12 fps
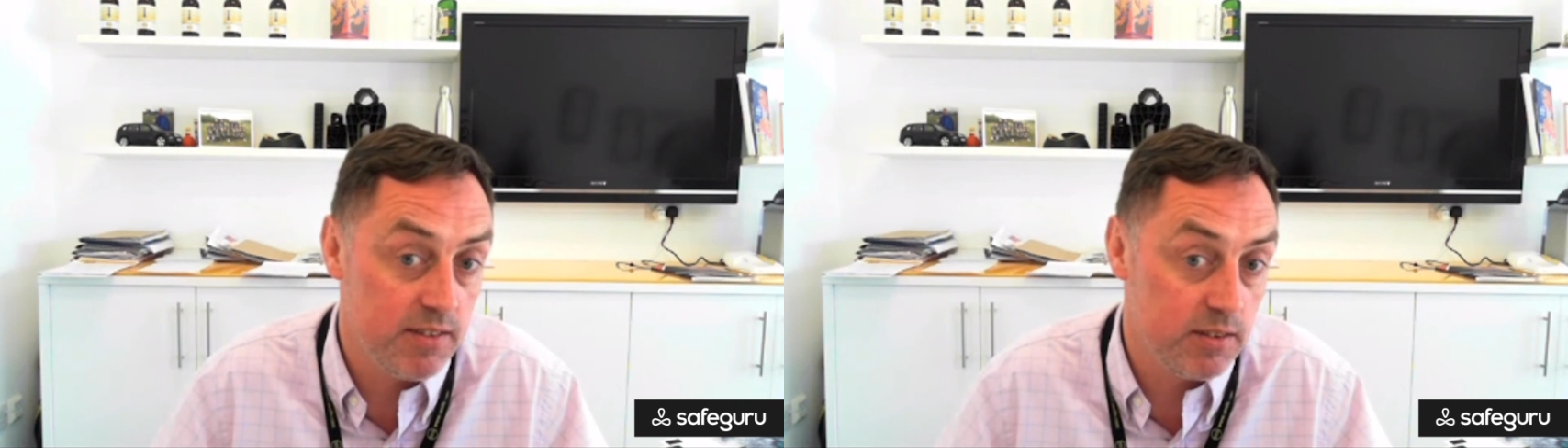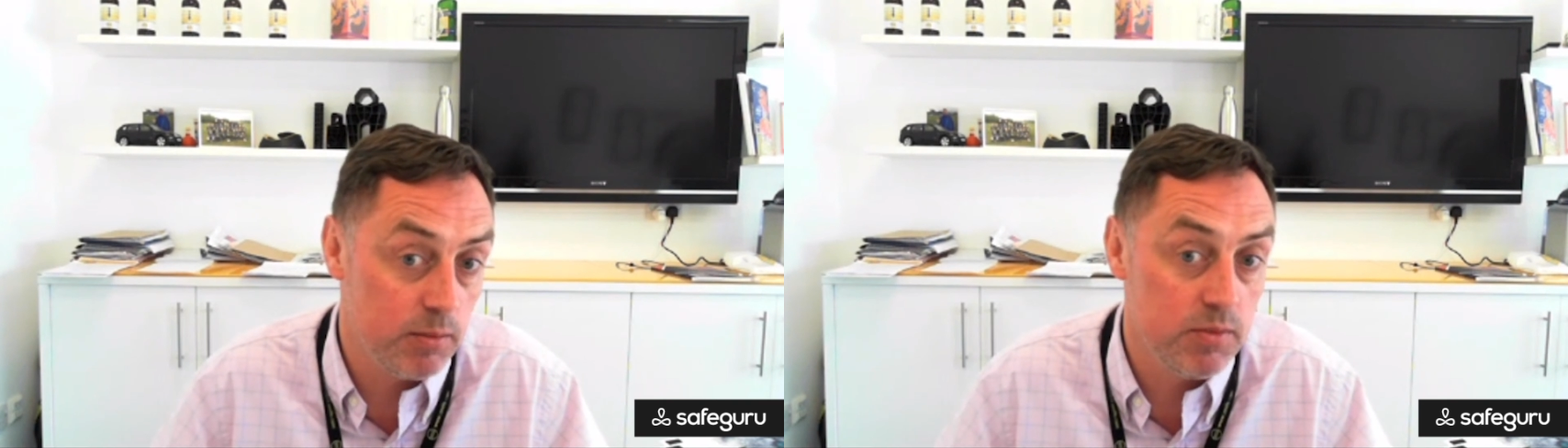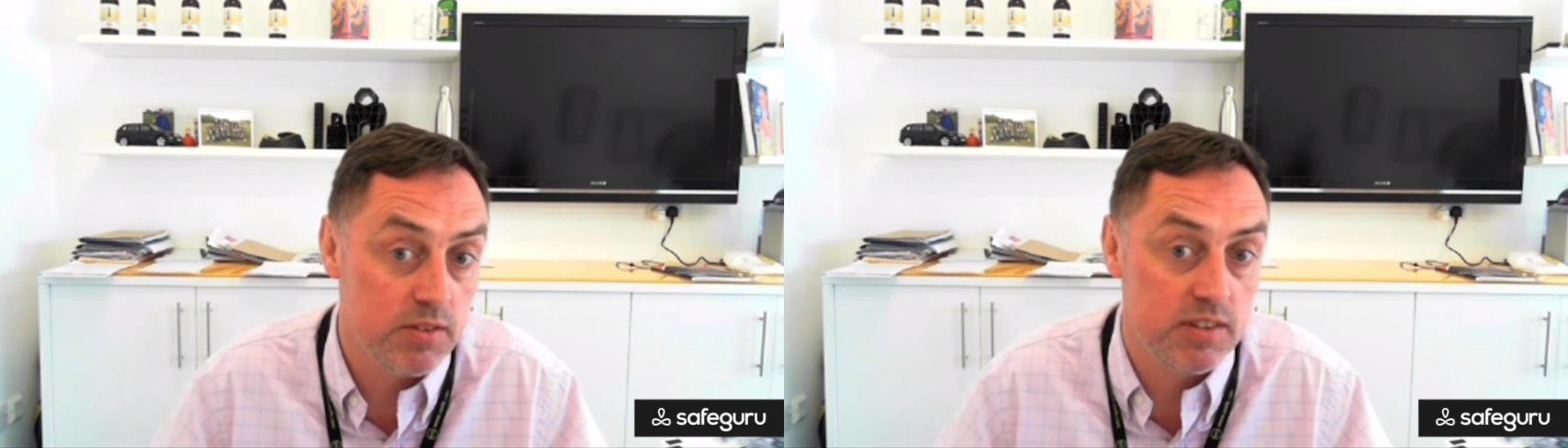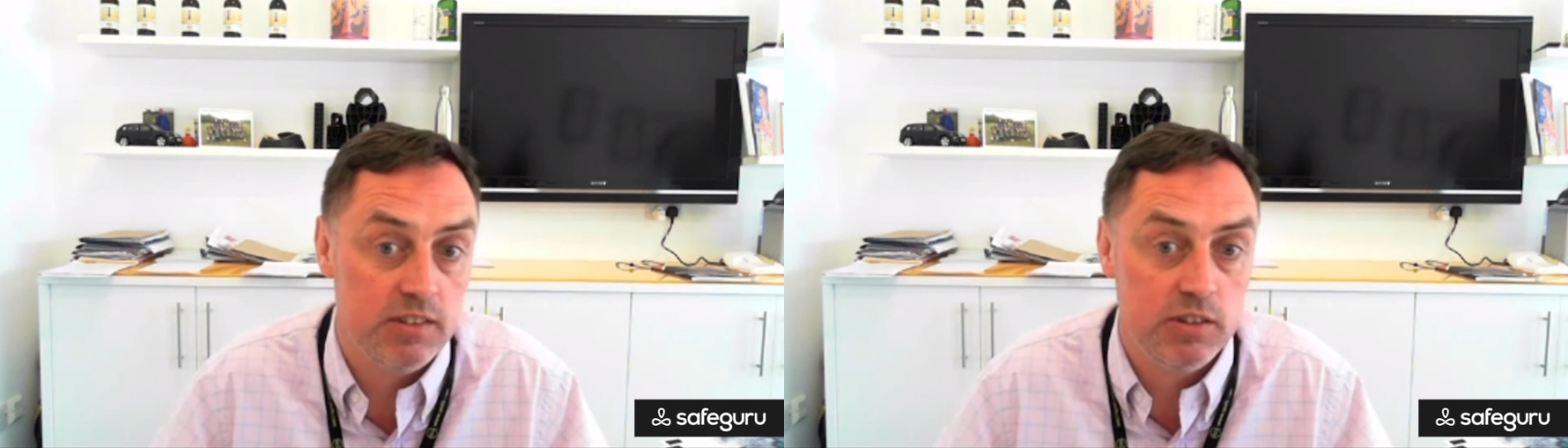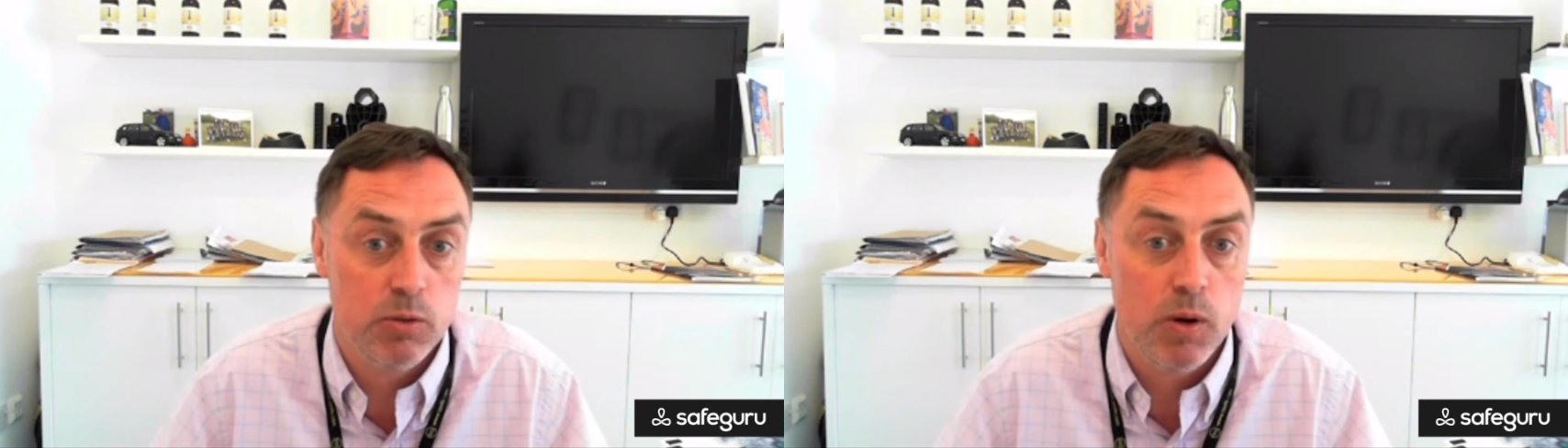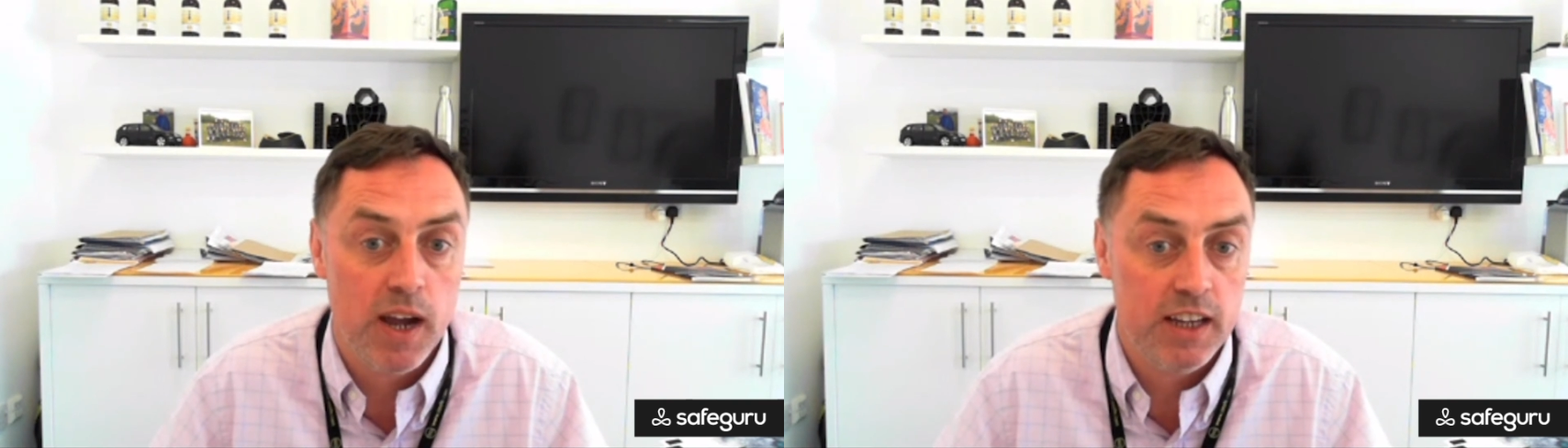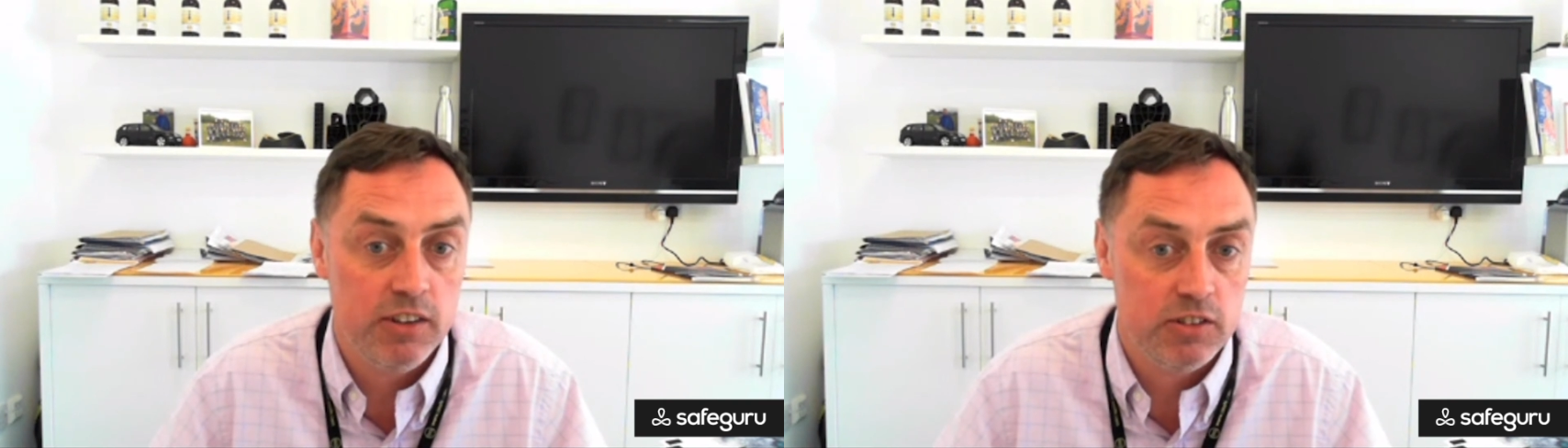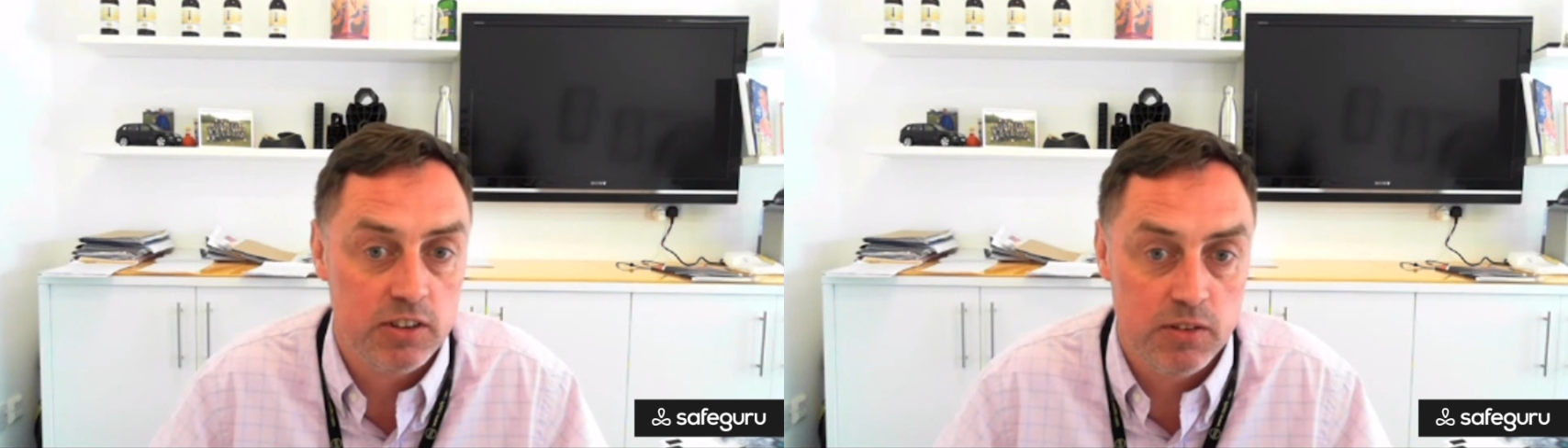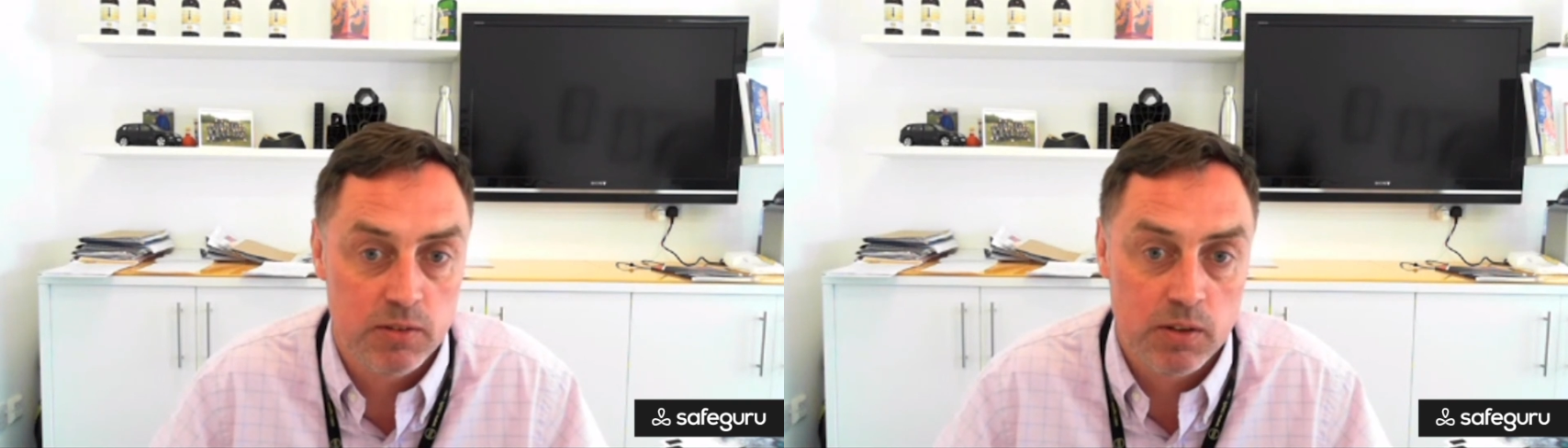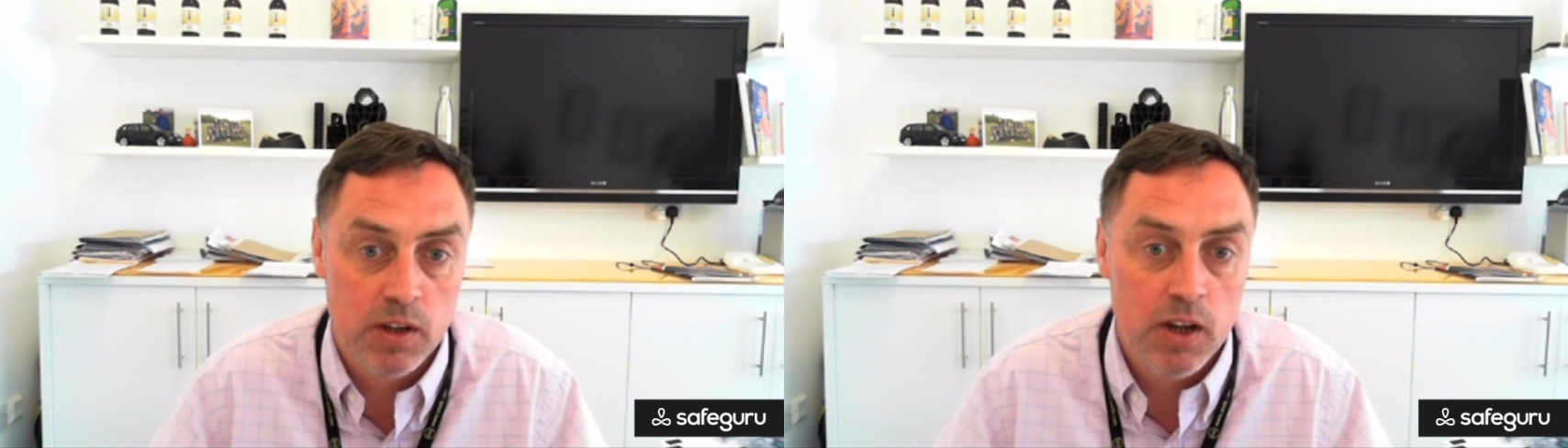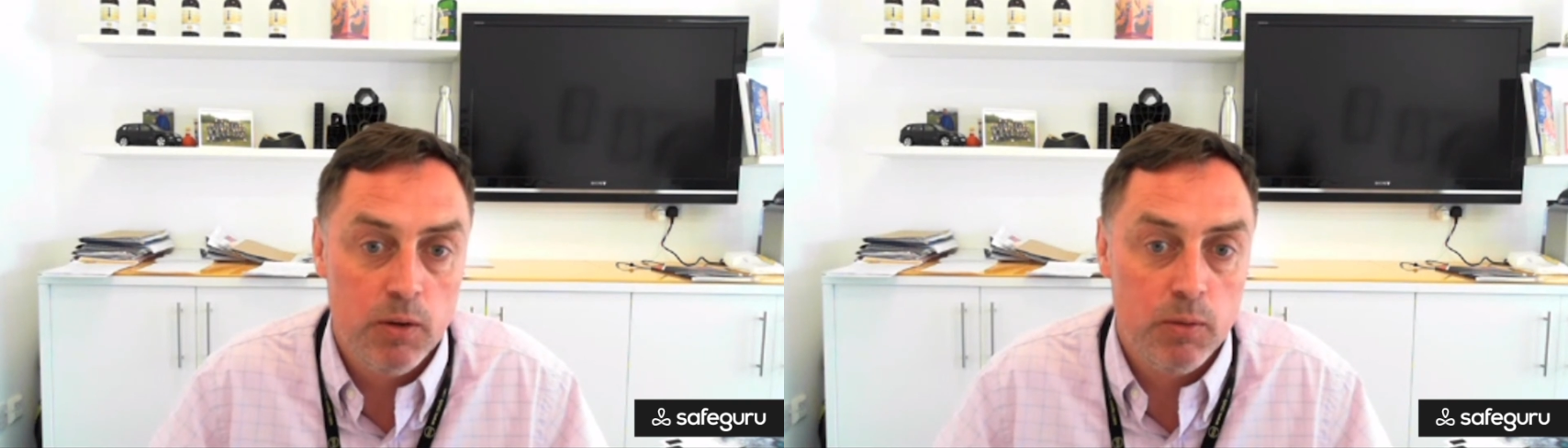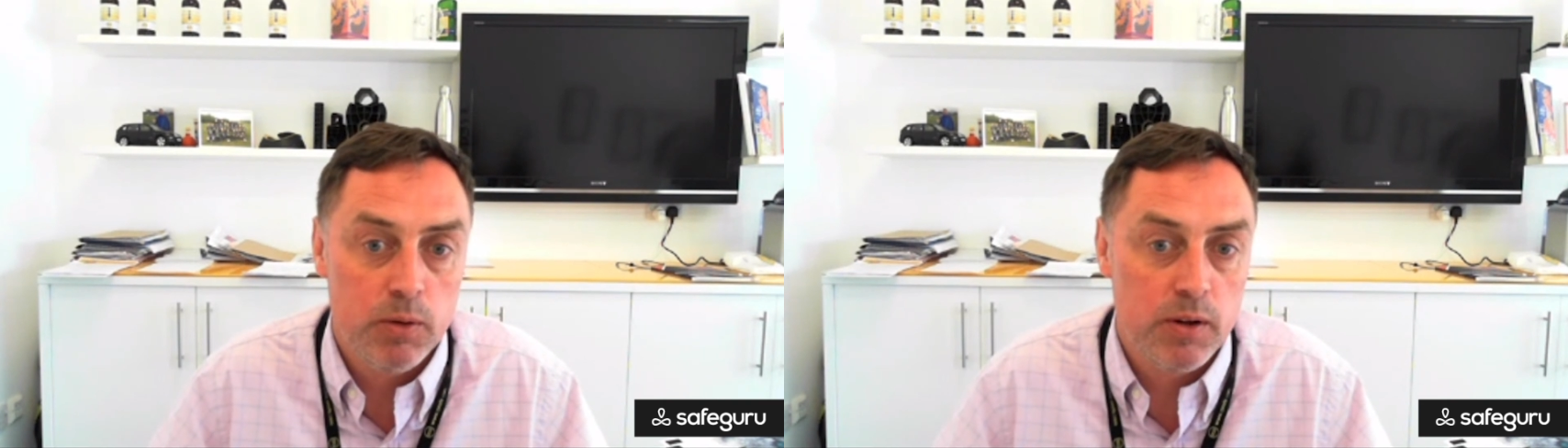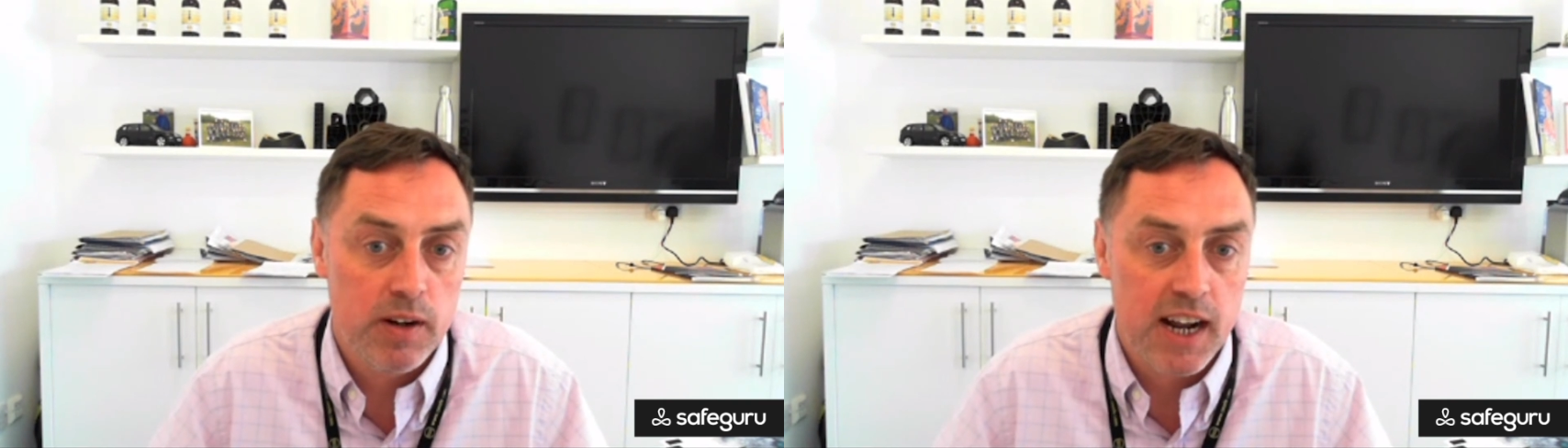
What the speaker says: And in some situations,